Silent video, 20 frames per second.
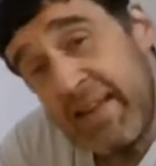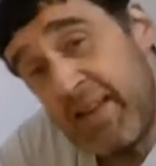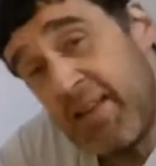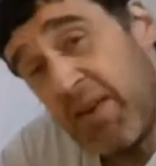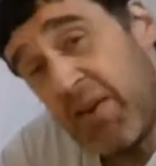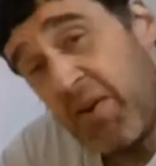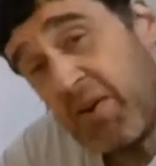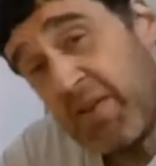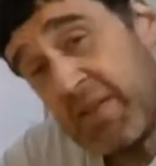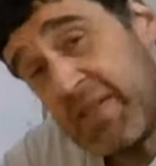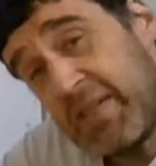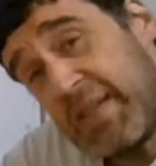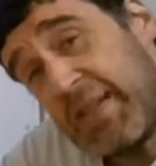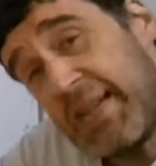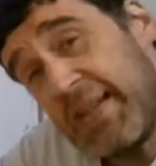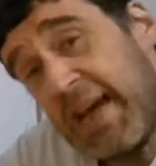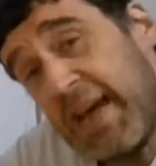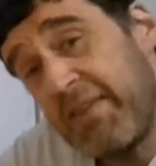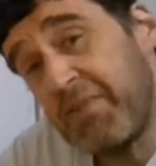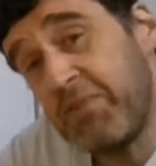Dogs
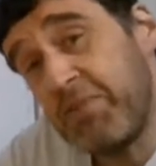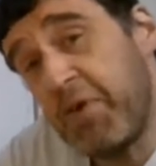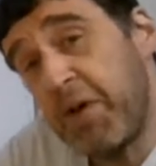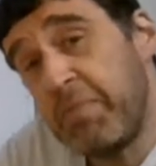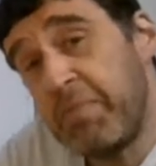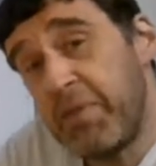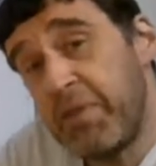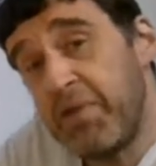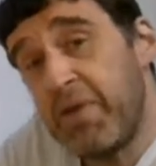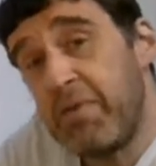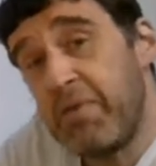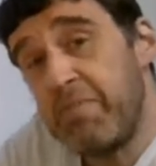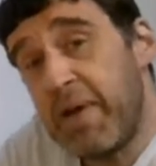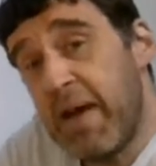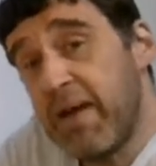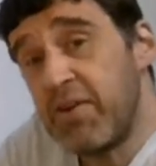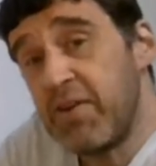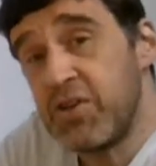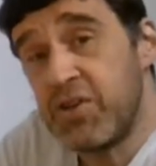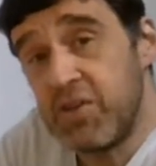didn't have to open their own
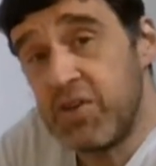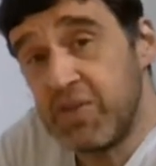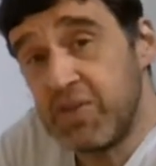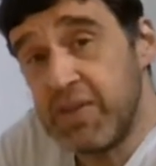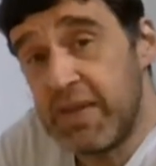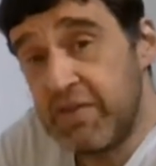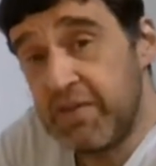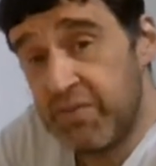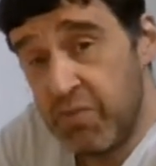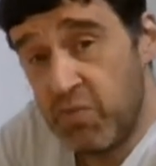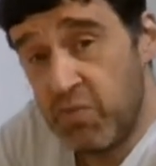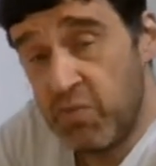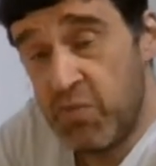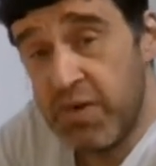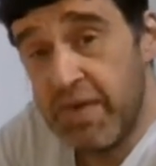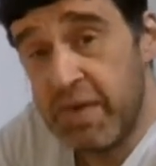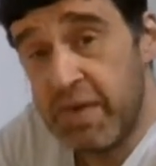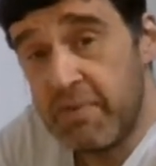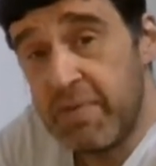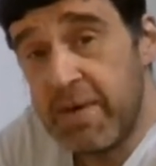parachutes, if you're
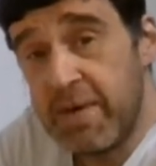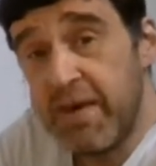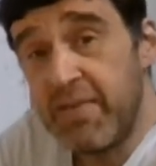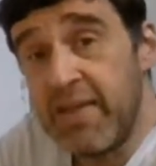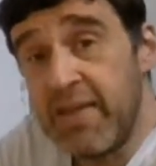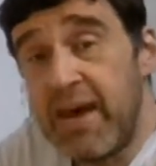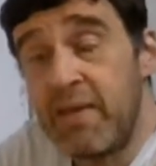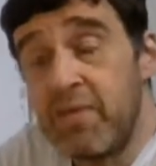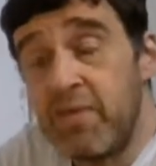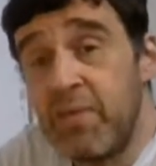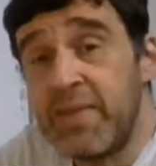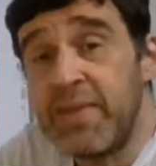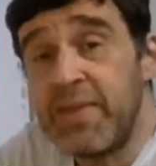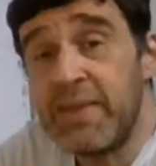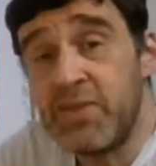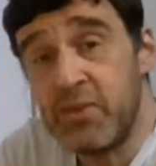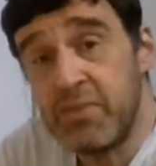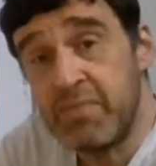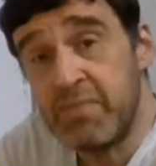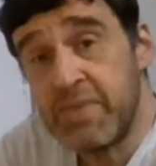worrying about that. When they
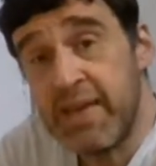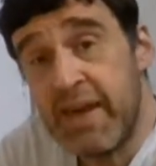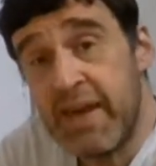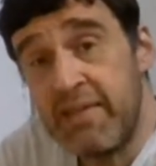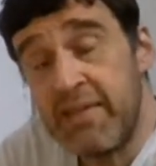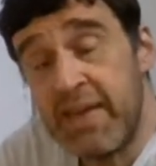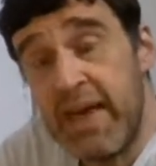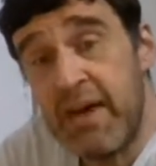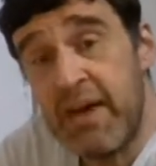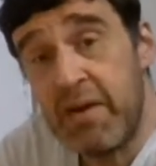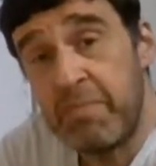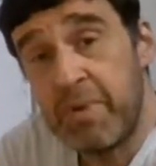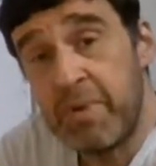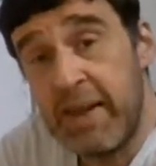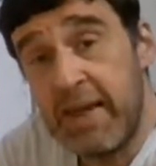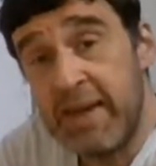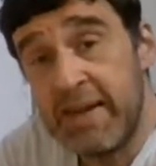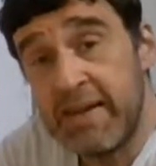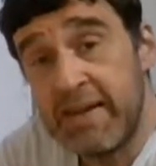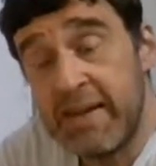jumped out of the
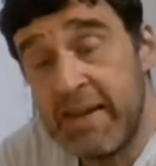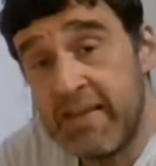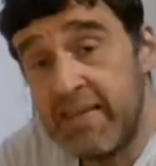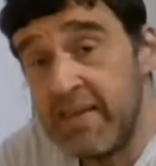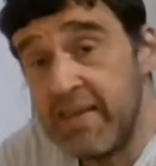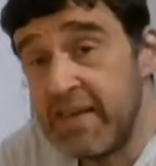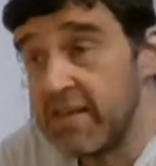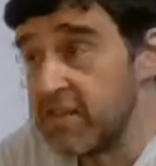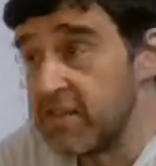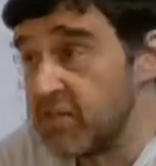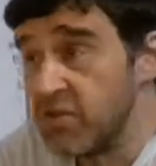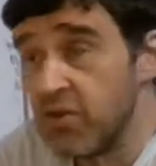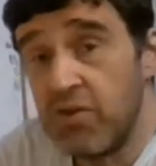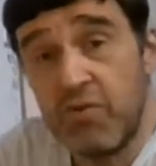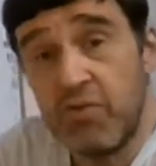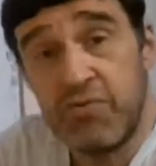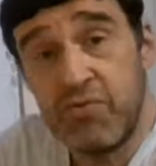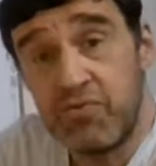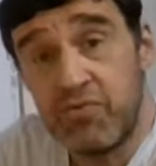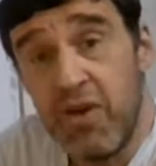aeroplane in these sort
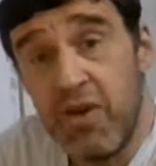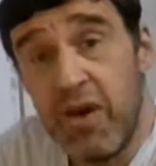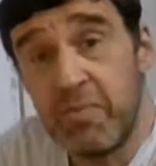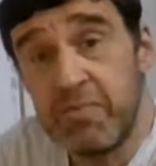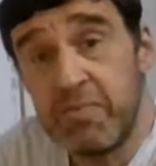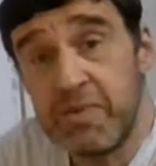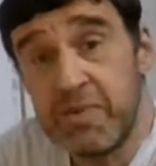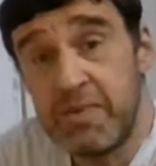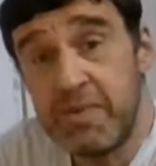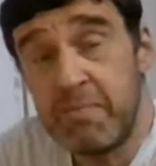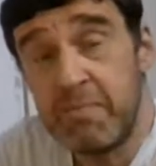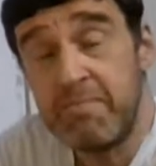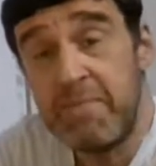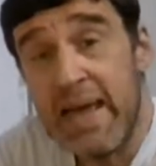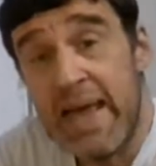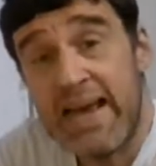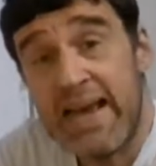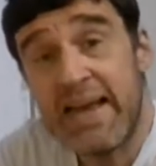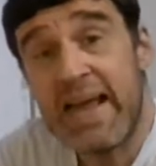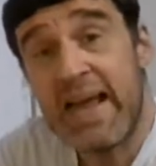of drops, the
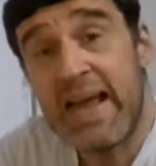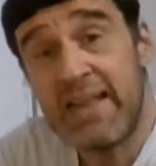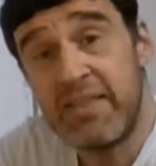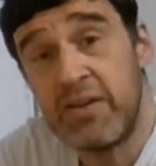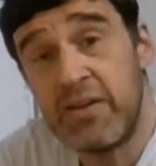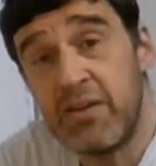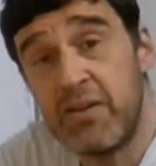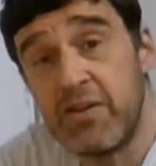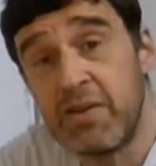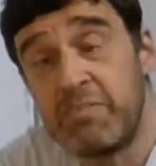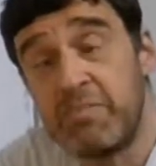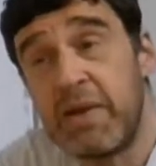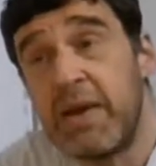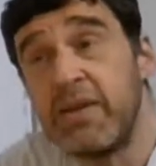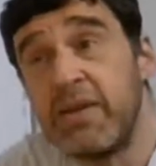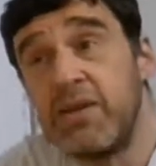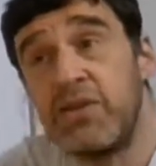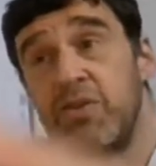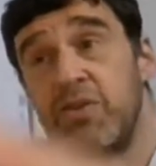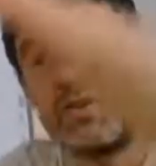men and the dogs'
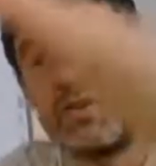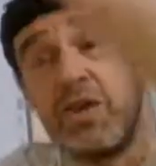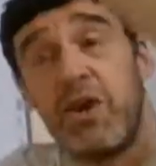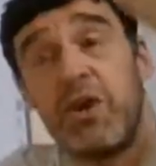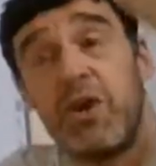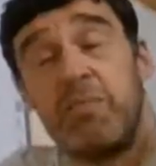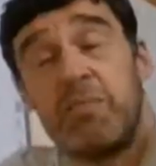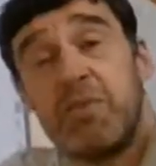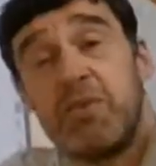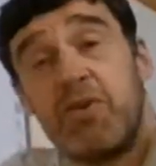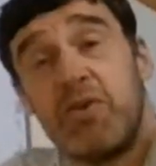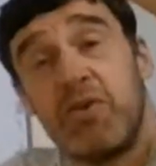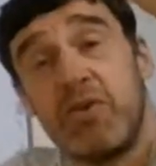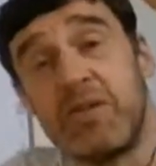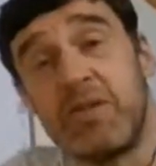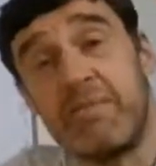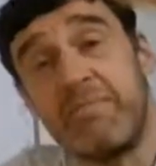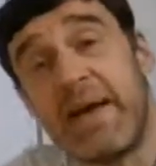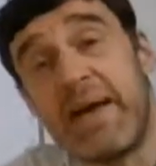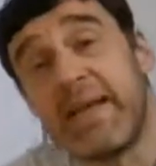parachutes opened
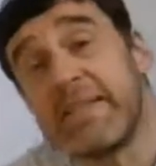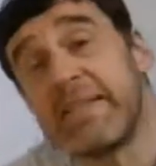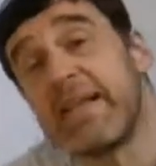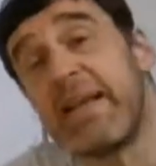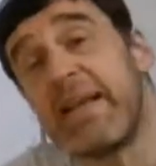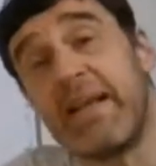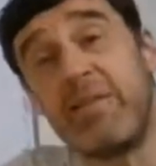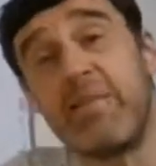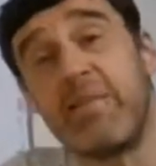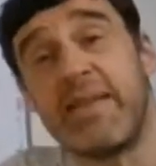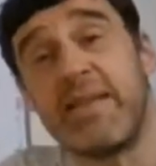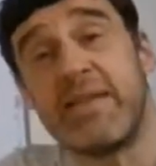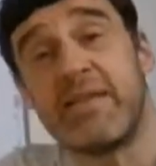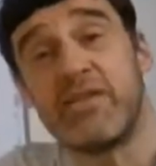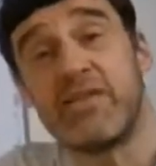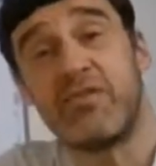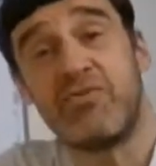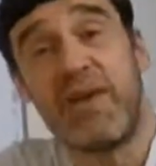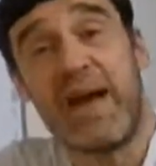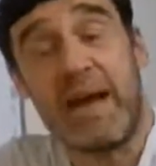automatically when the
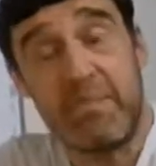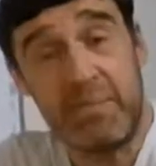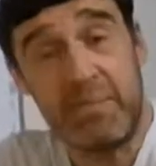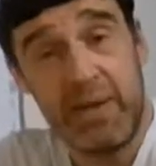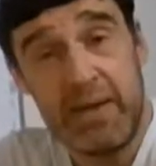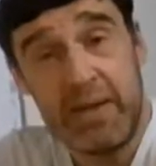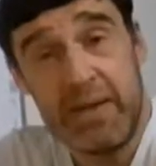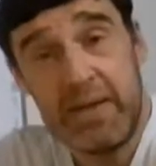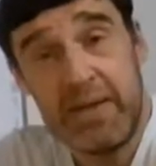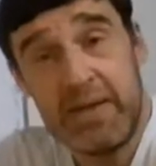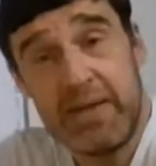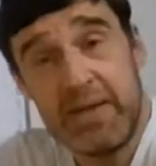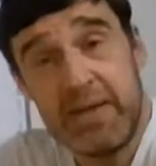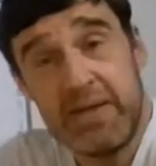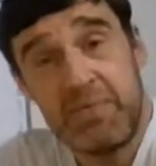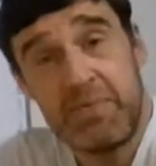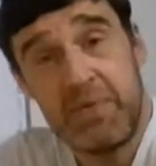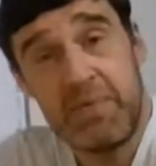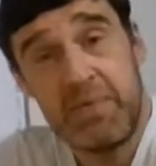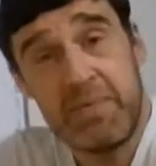strap
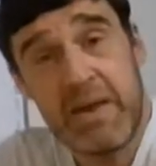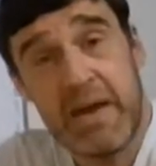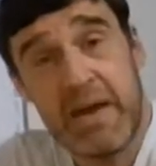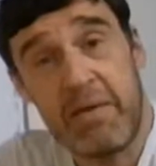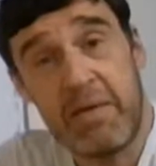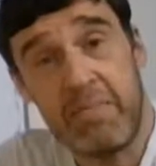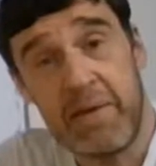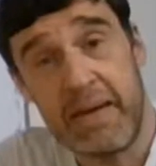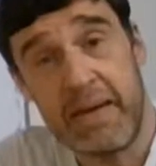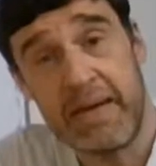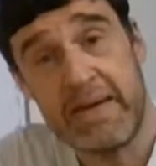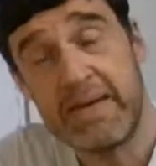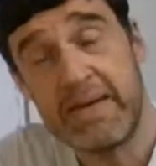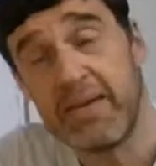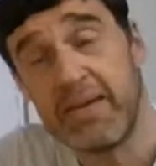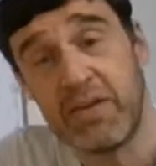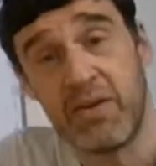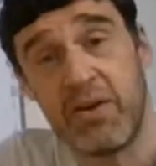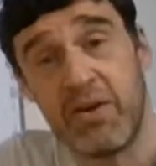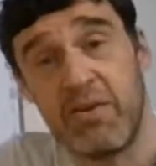from the aeroplane
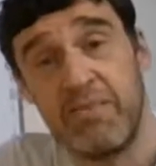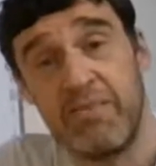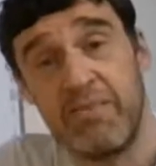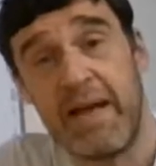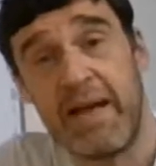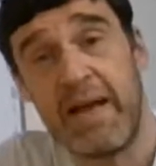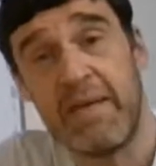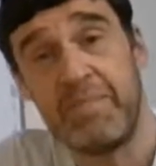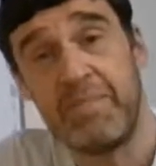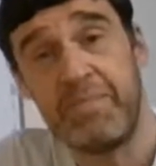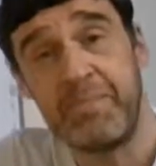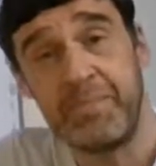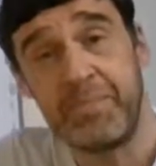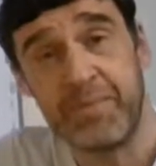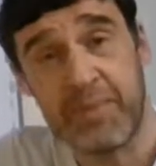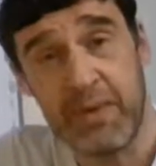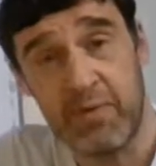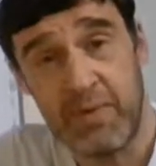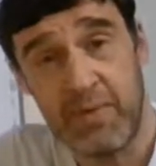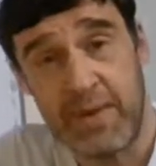sort of
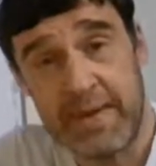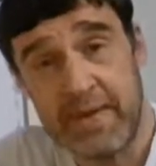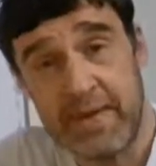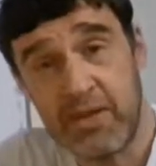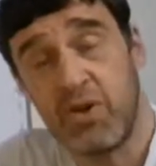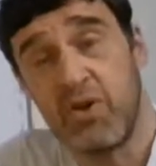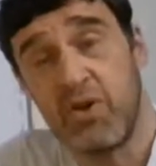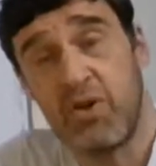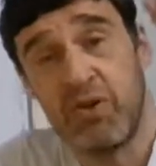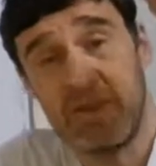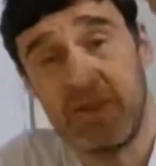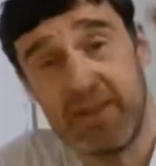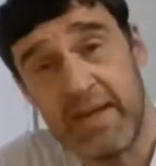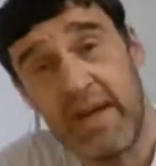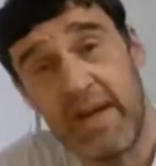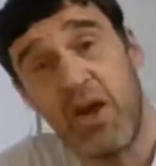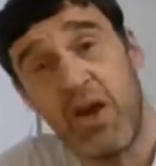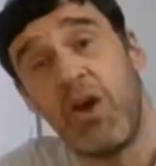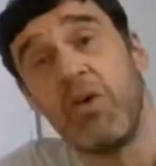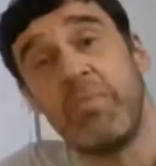went taut, that
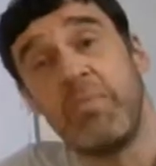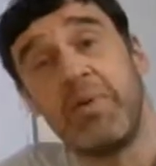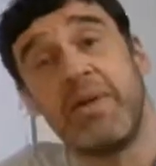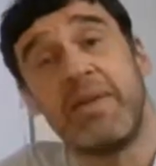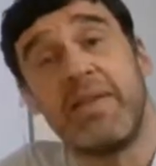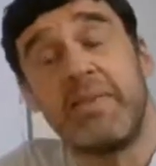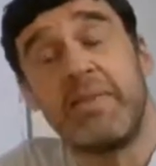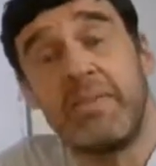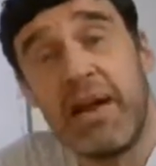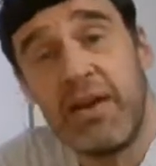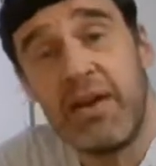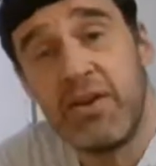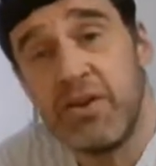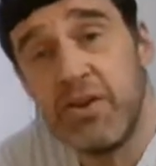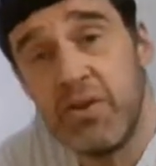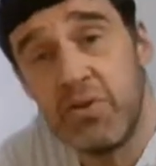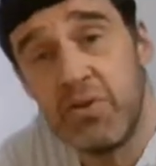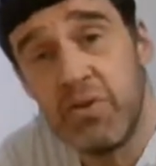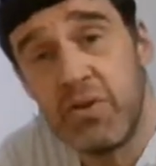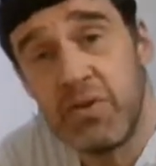opened the
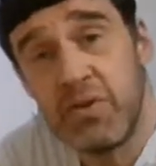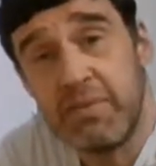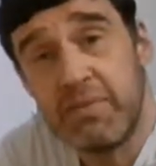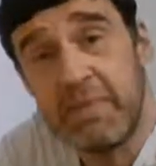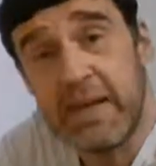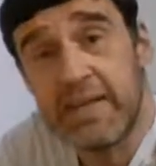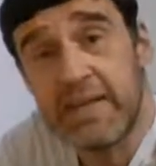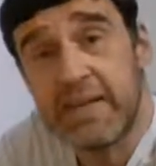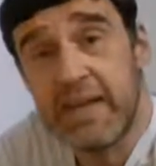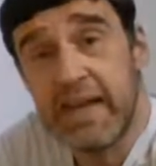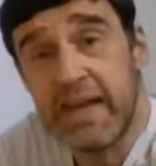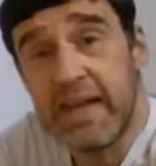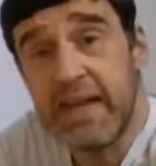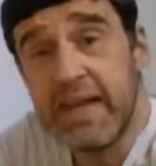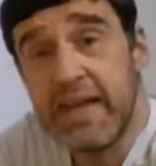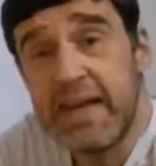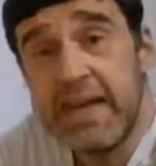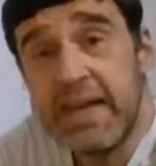parachute automatically.